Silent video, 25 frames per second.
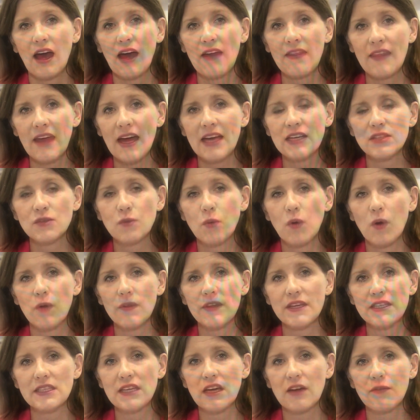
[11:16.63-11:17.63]
And that's
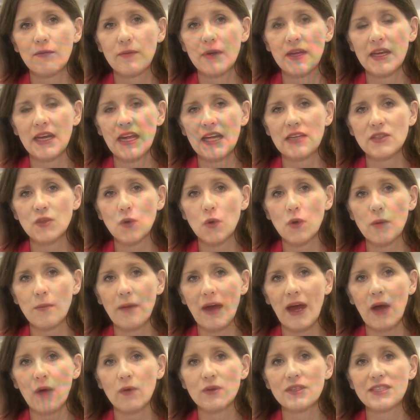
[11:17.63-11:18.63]
what this government is all
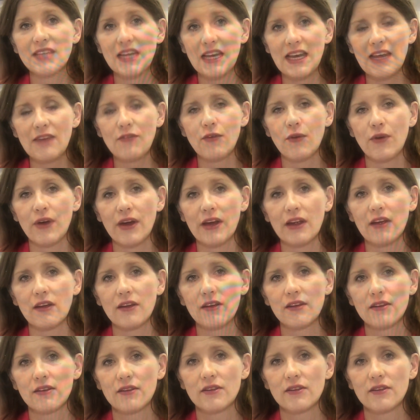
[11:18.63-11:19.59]
about delivering.